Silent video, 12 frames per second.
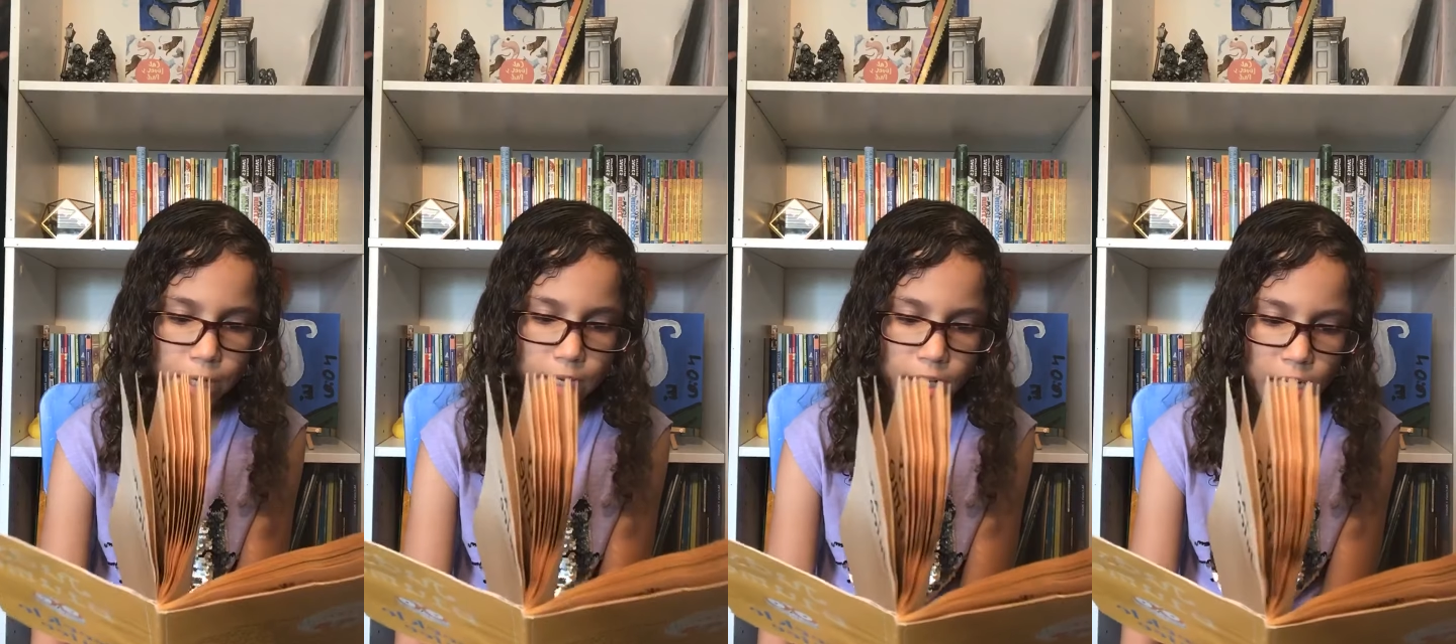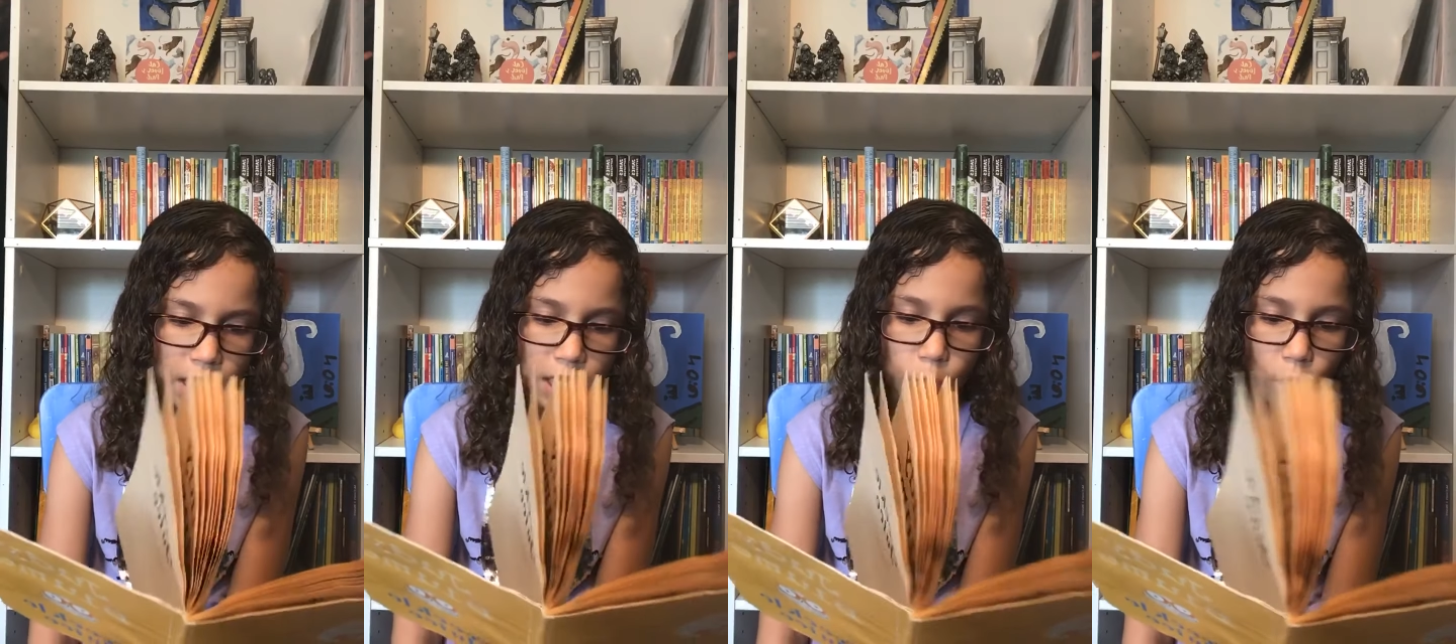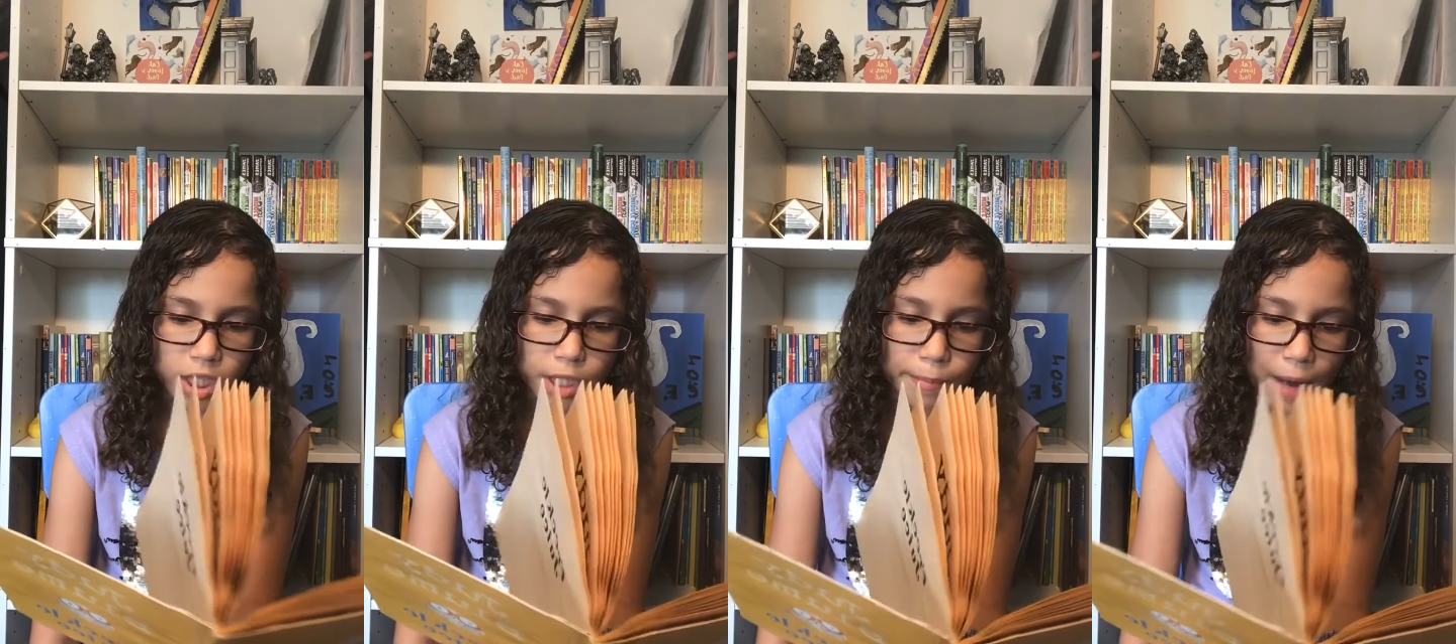but he
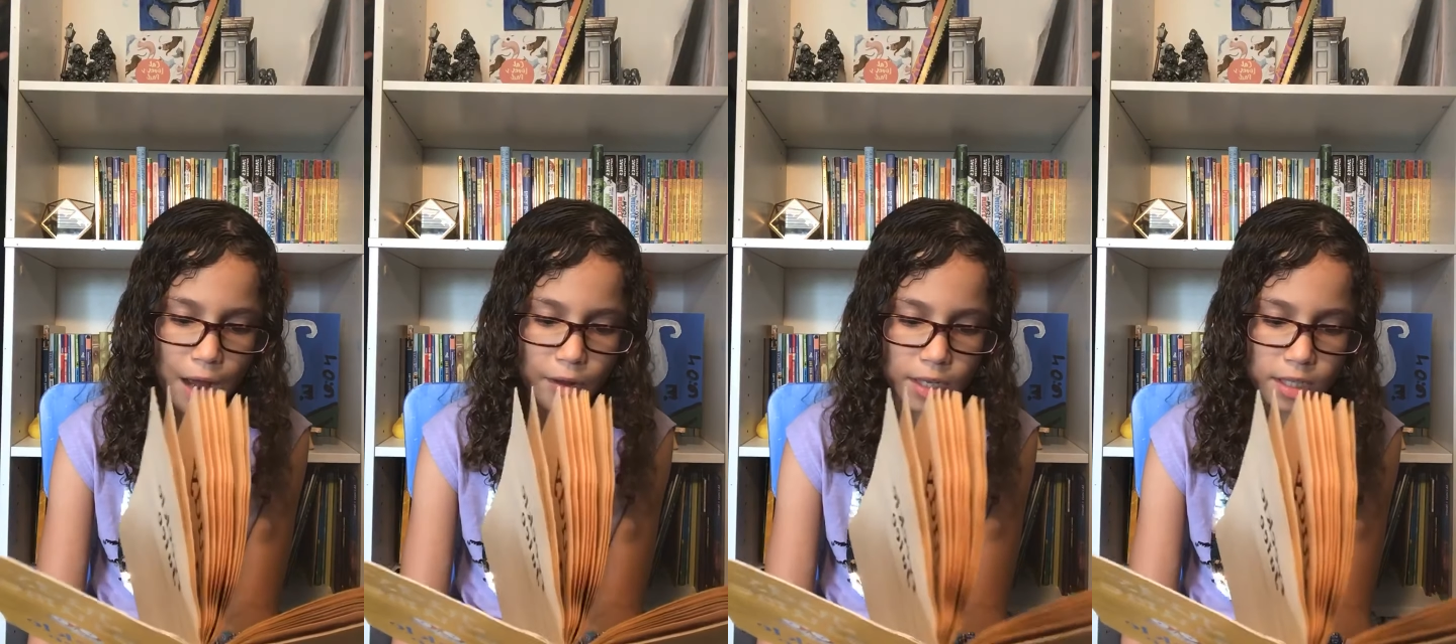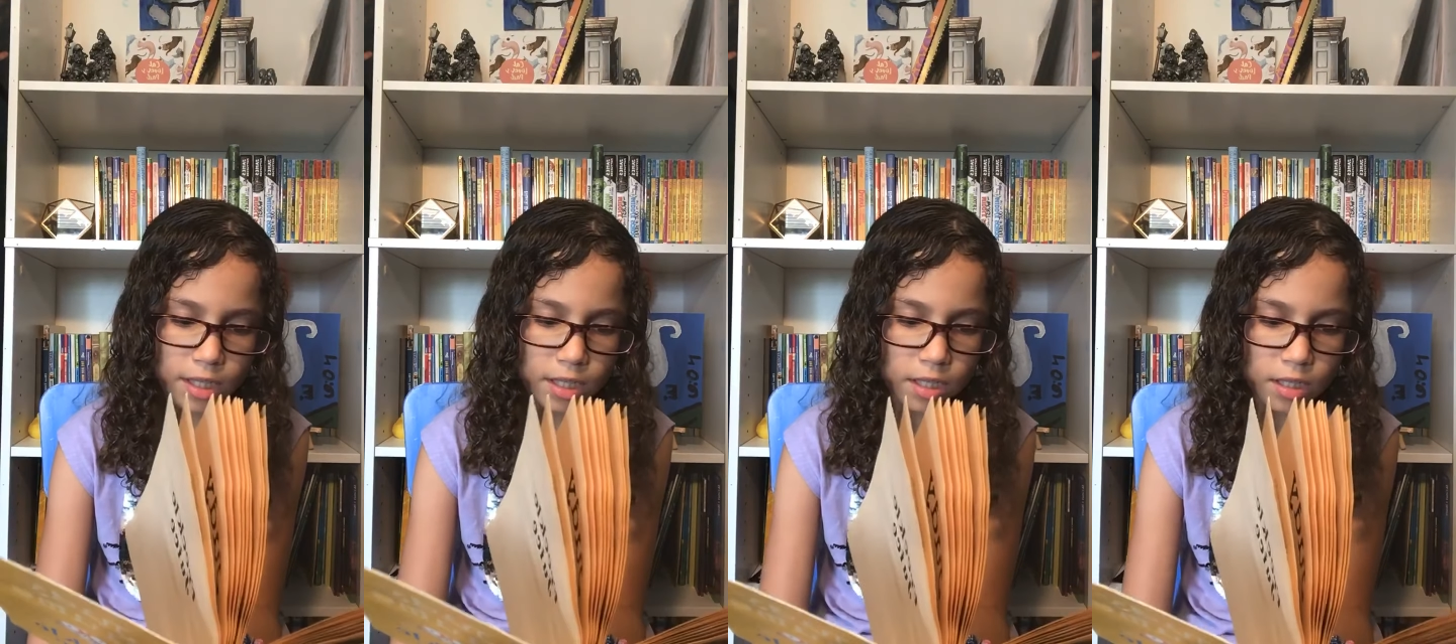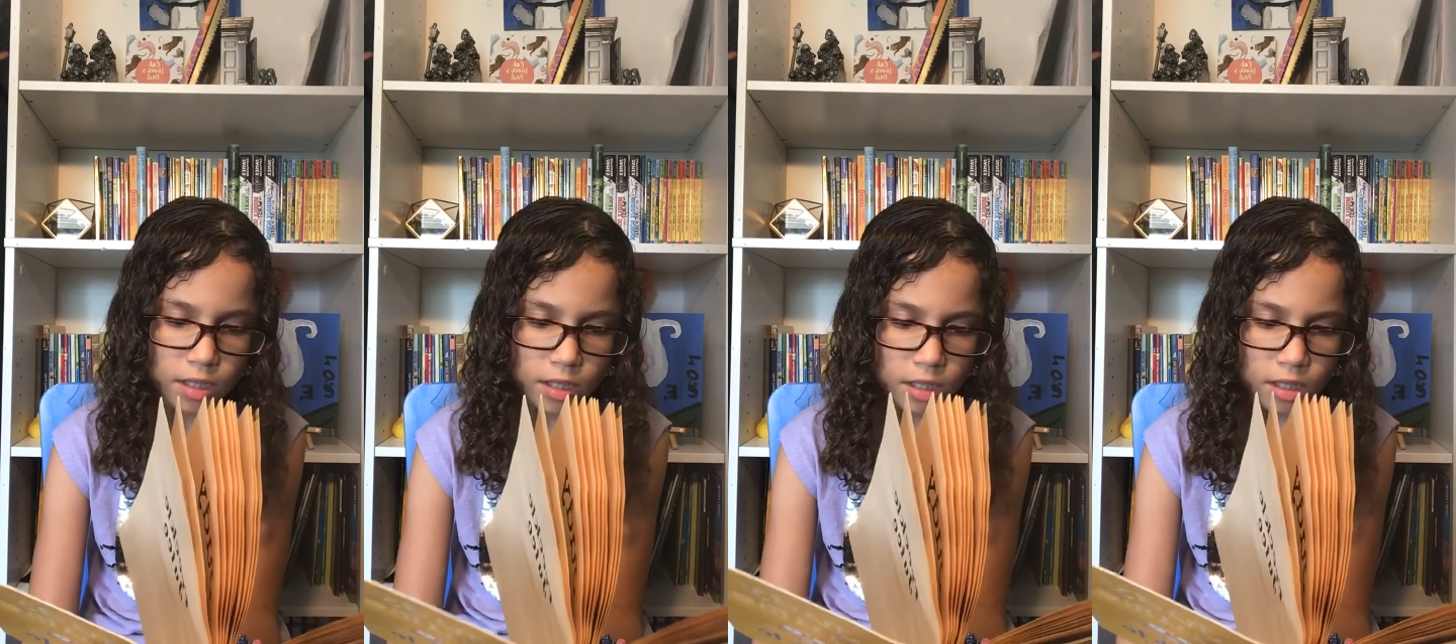lost his
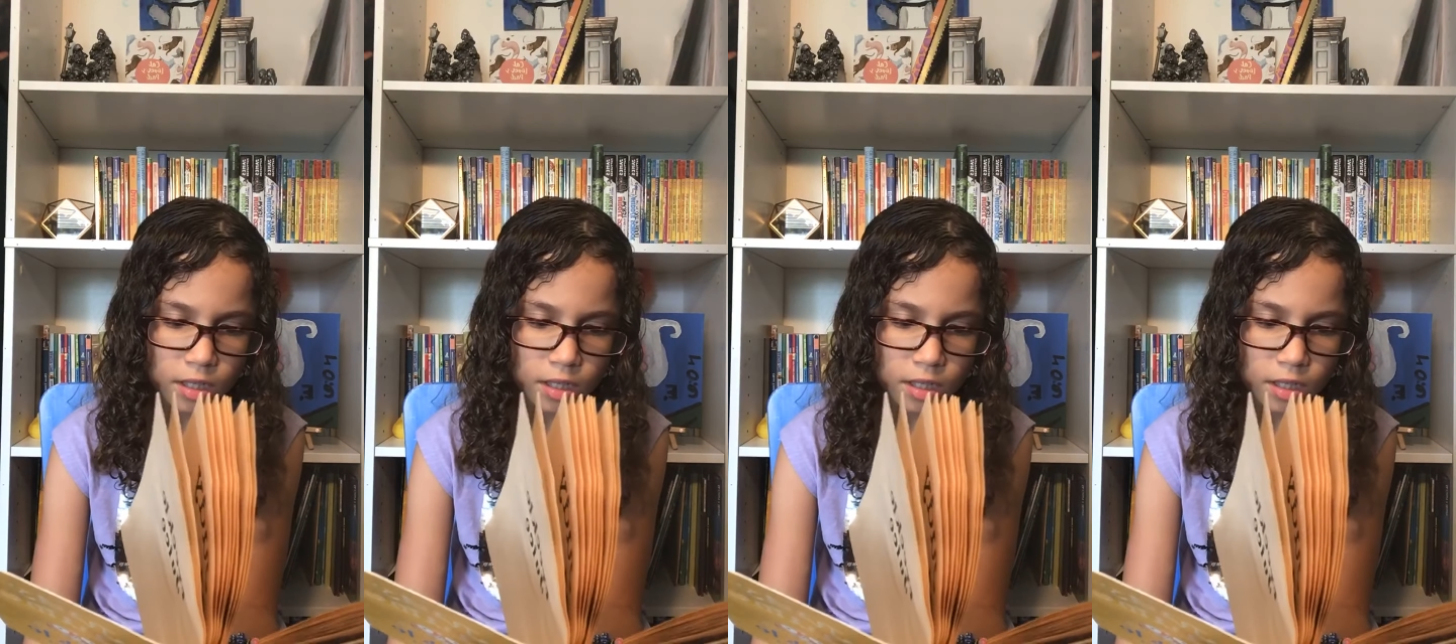balance